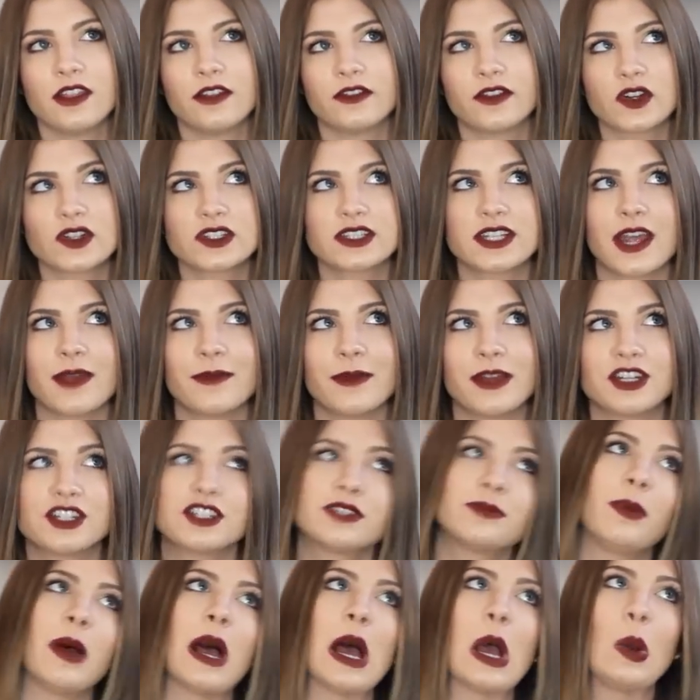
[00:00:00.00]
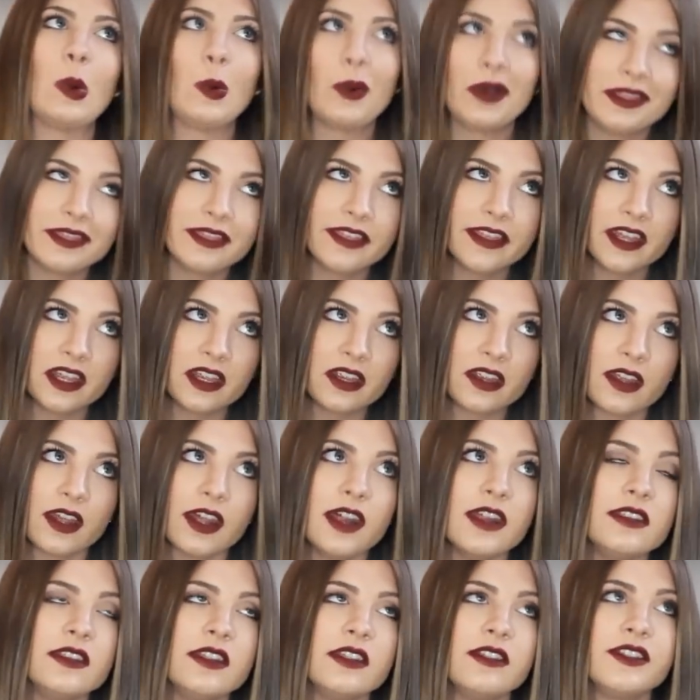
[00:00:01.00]
The first time I just bought one thing,
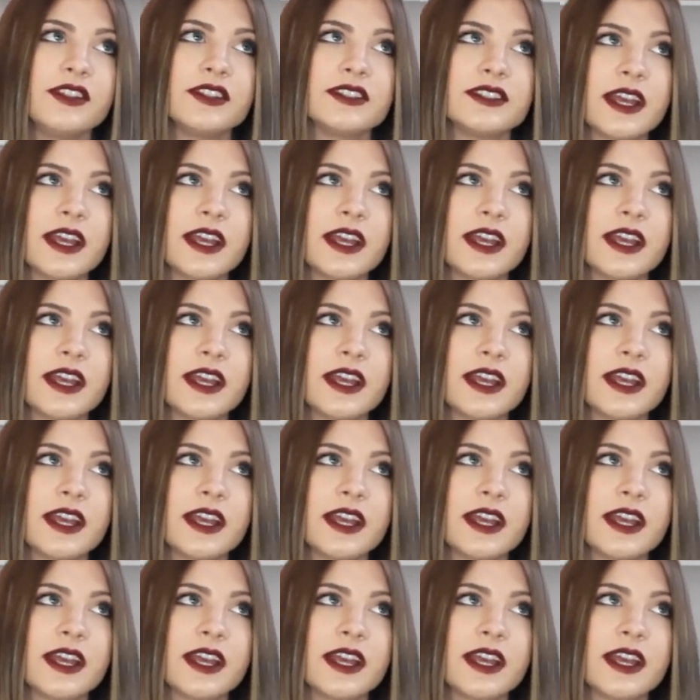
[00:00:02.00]
and then the